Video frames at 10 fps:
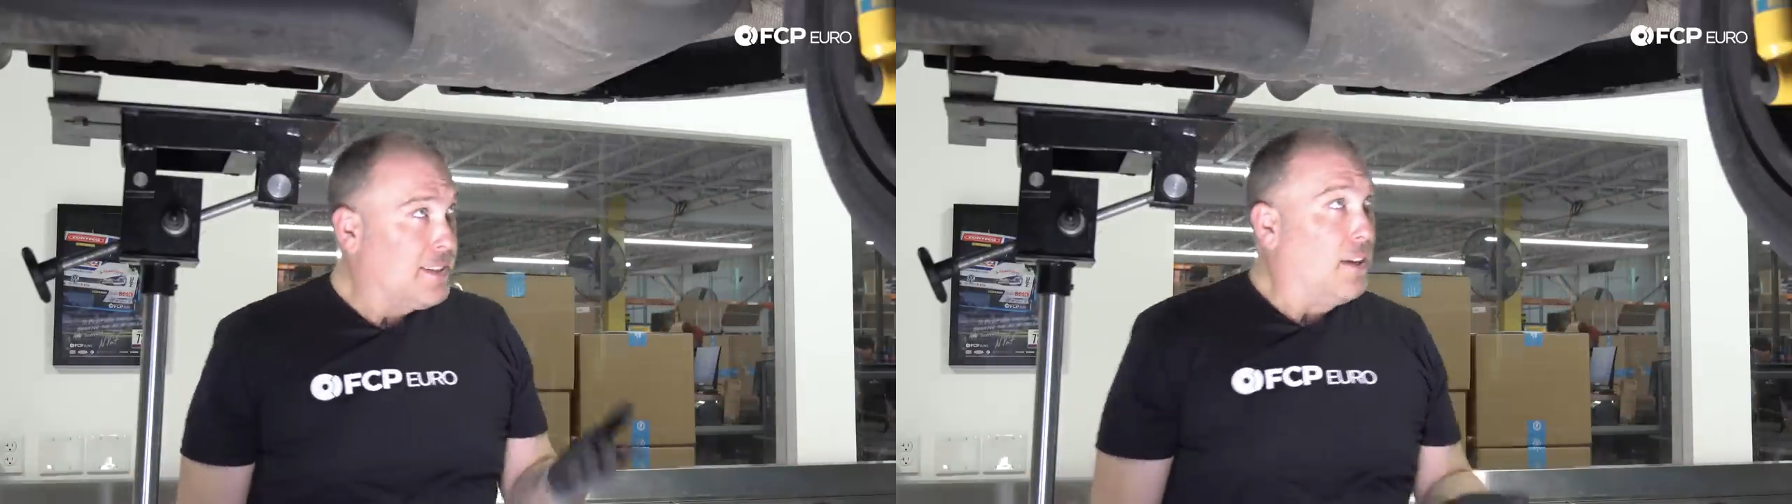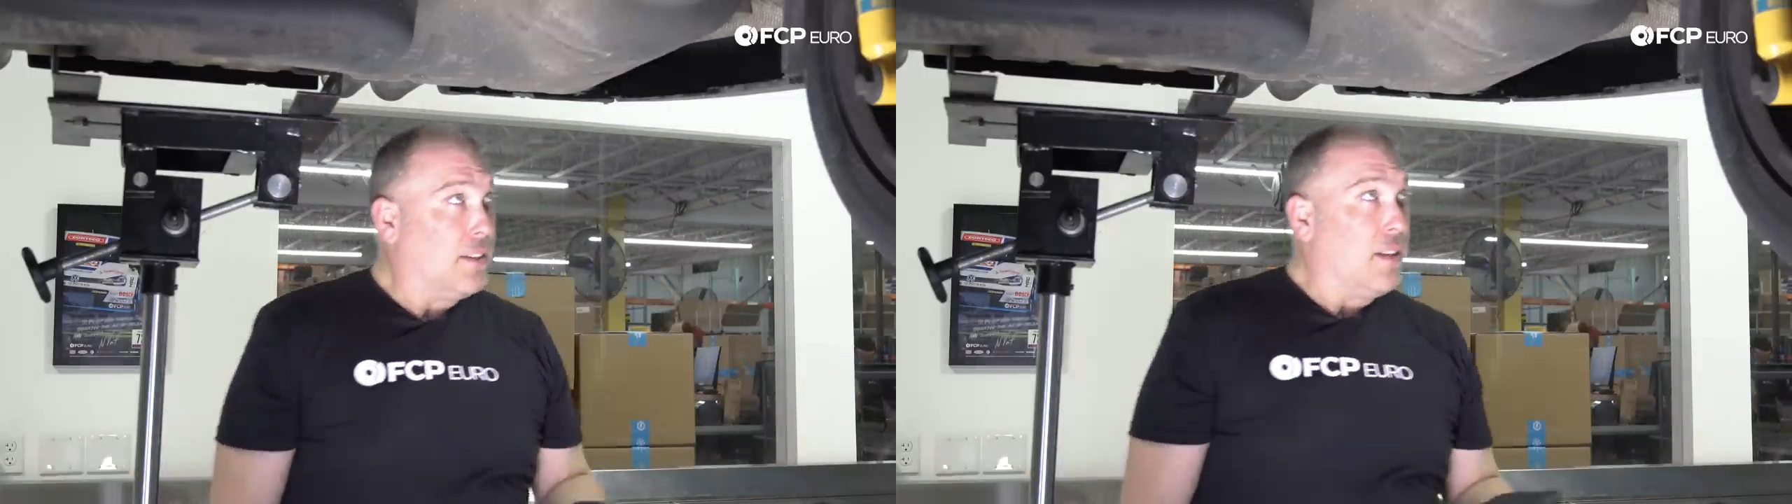
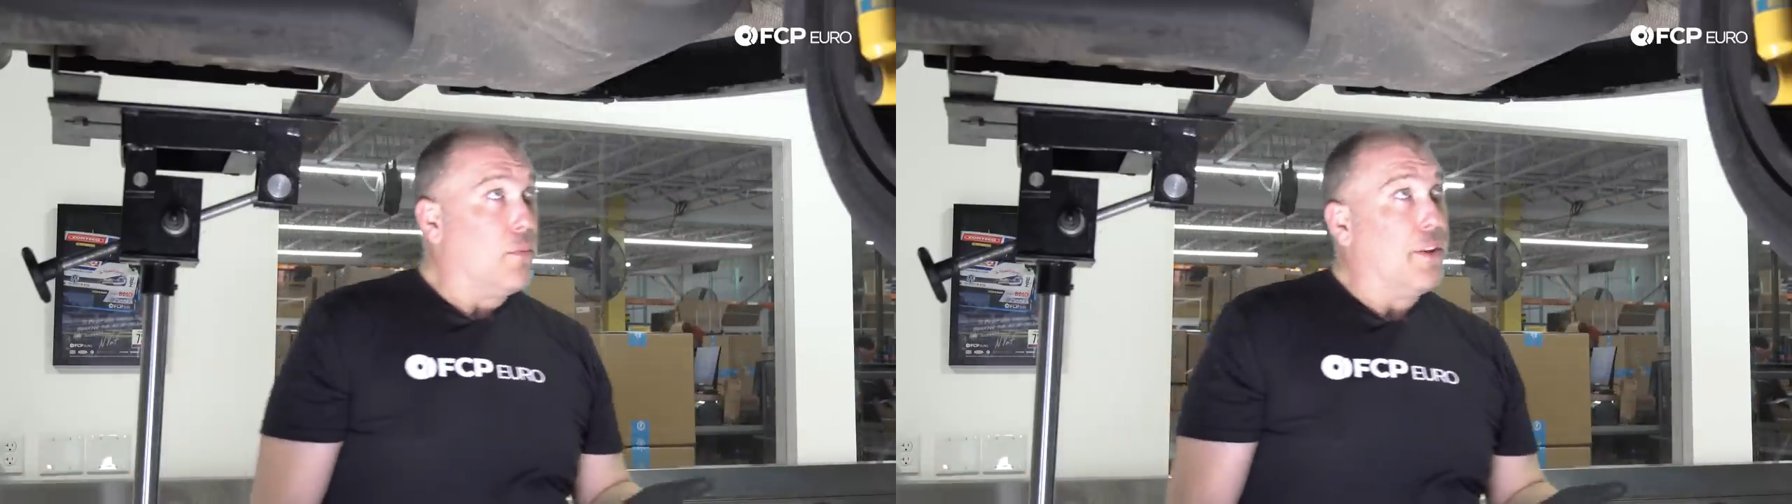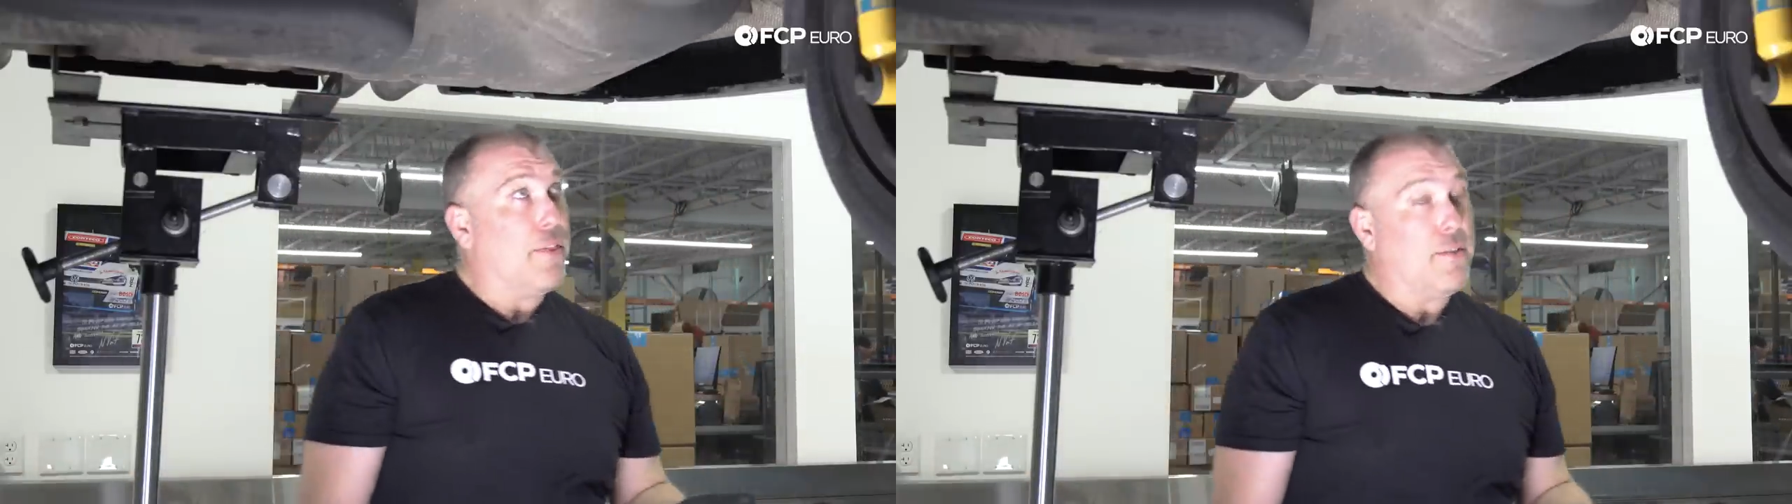It's held in
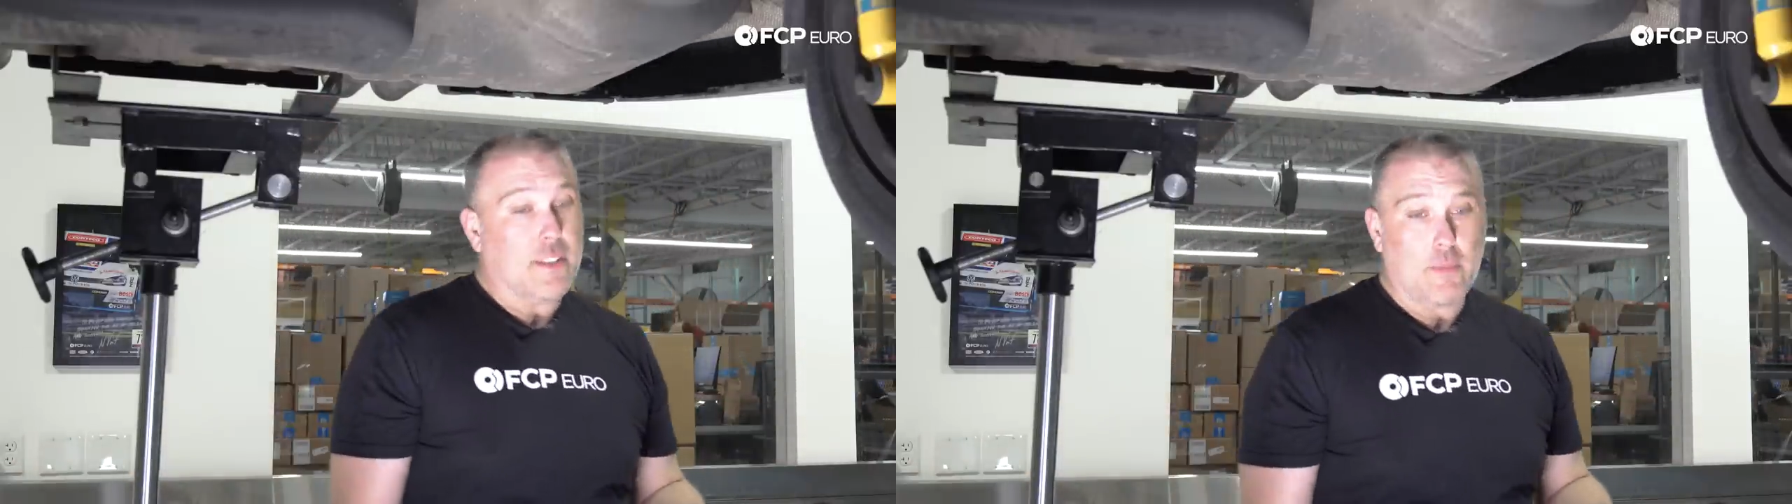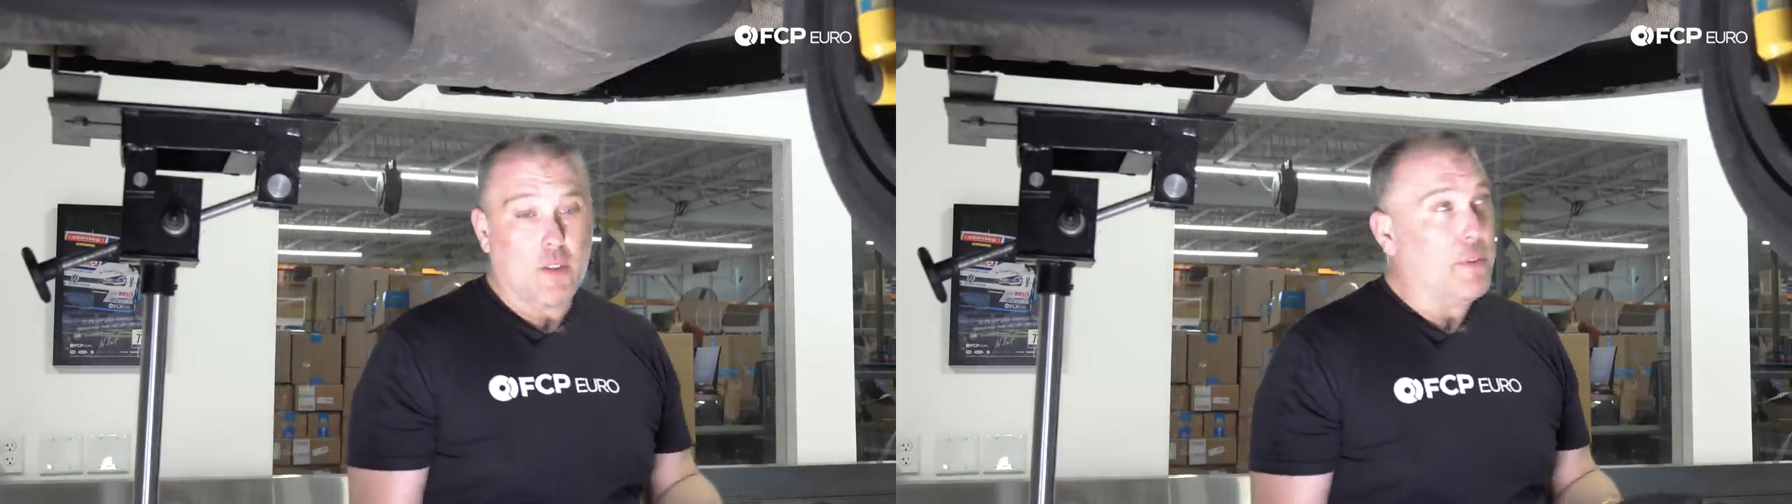with
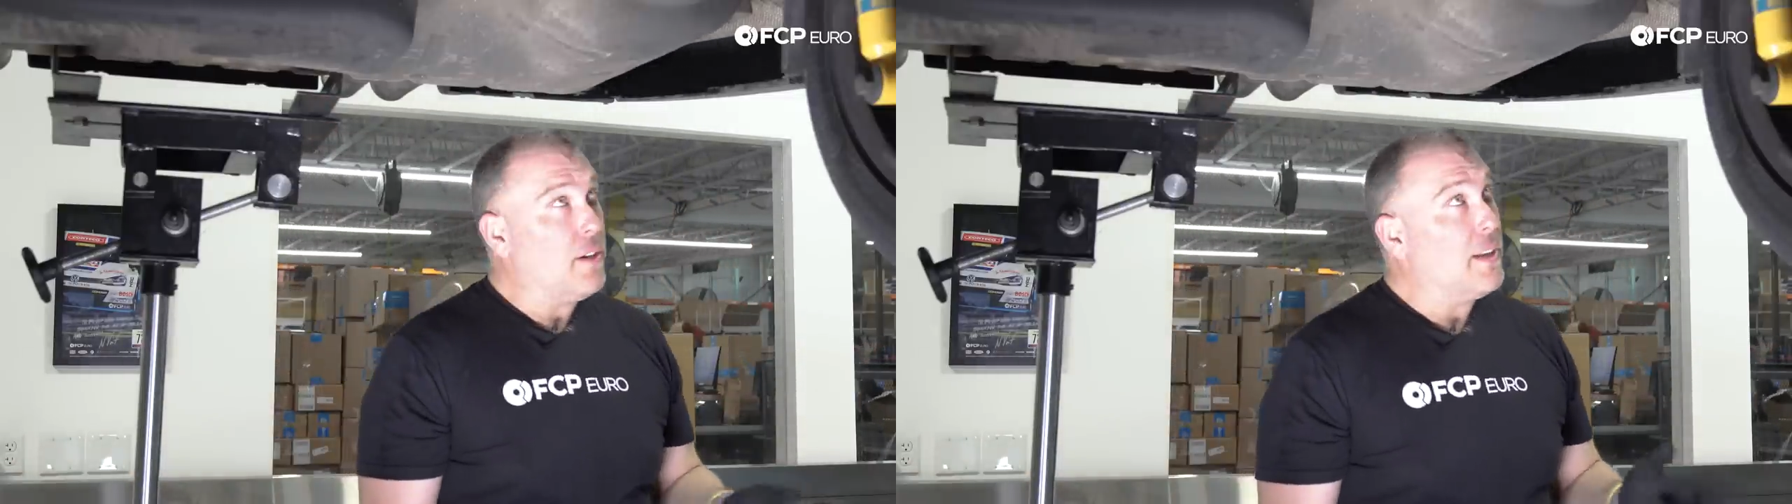thirteen millimeter